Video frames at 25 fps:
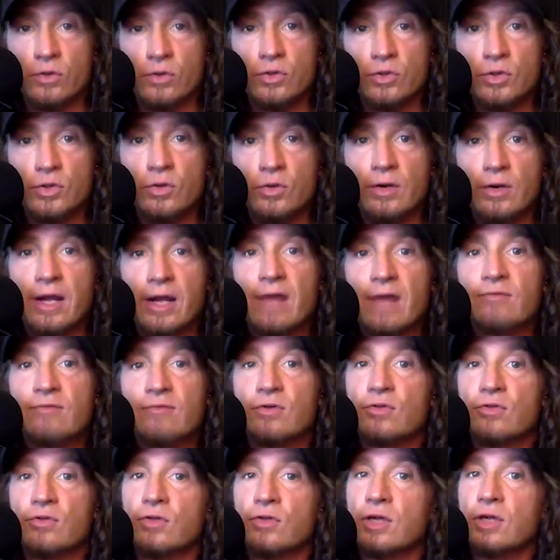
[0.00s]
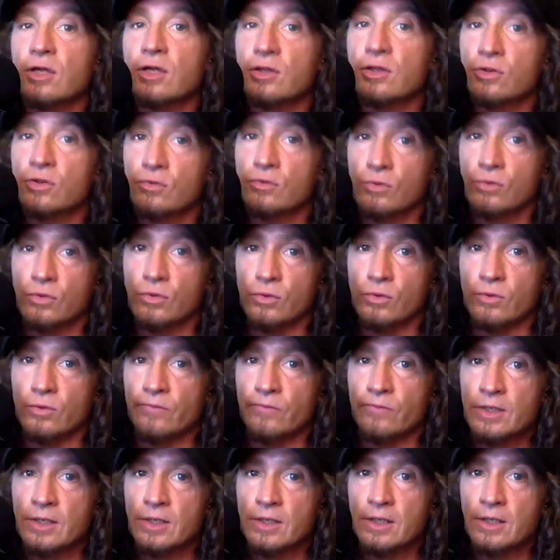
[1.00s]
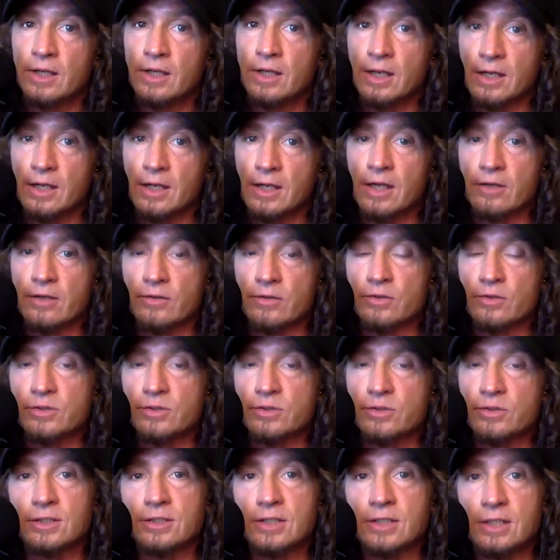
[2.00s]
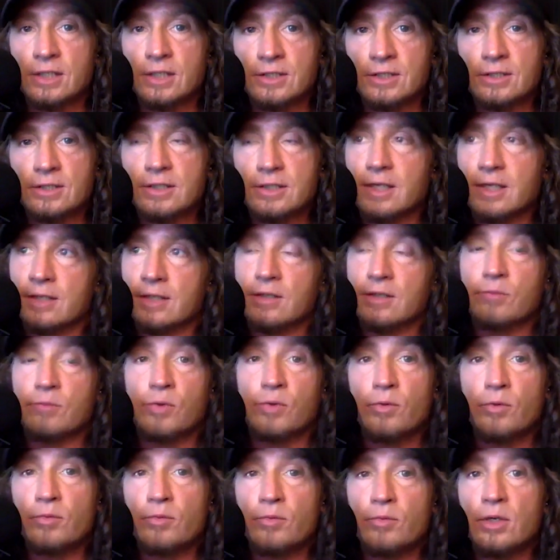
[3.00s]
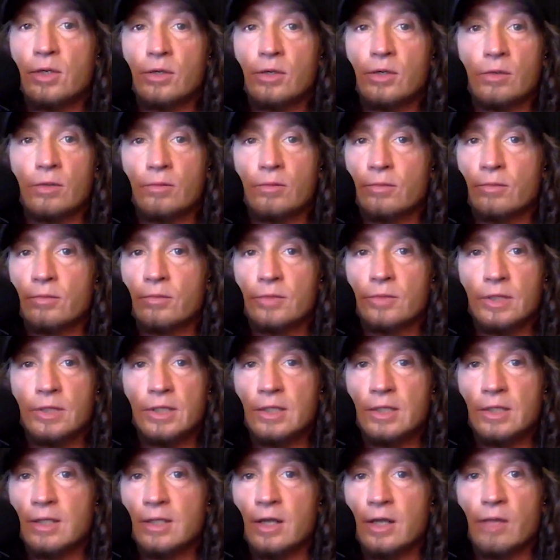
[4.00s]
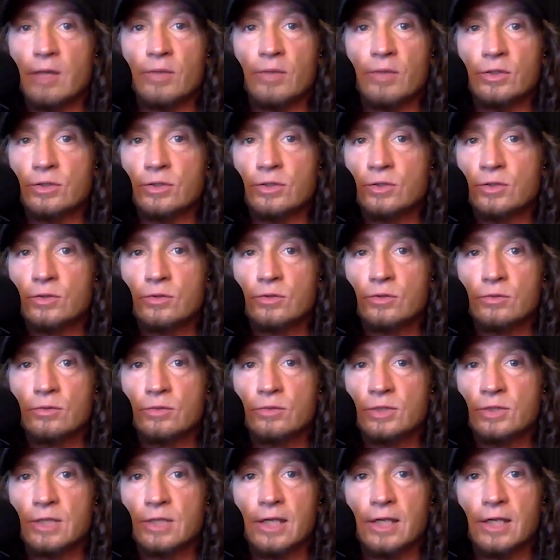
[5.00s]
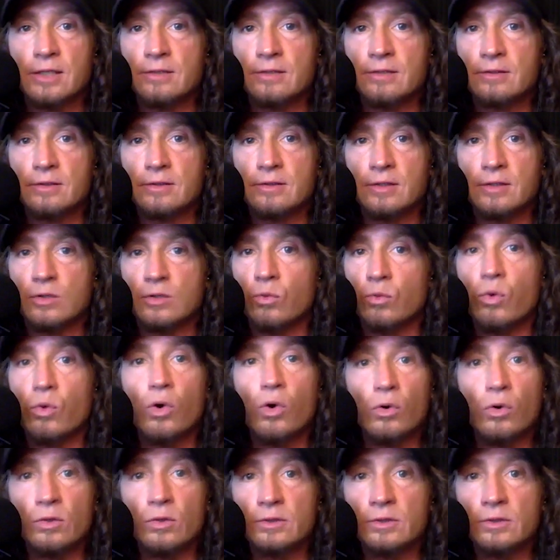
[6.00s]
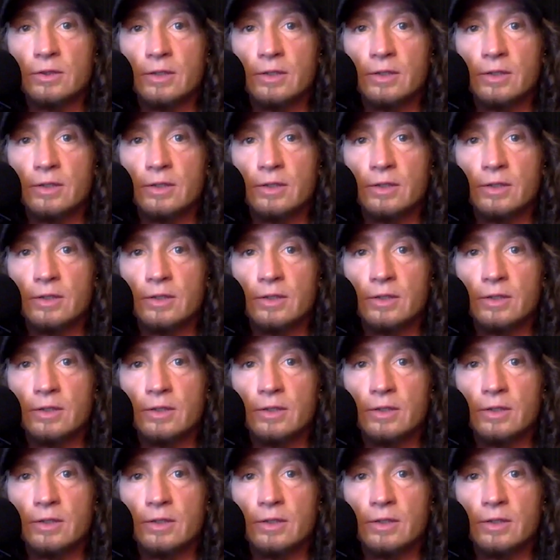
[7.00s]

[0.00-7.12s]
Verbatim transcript: You don't have to think through a lot of those things. It's, again, the premier e-commerce site in the world.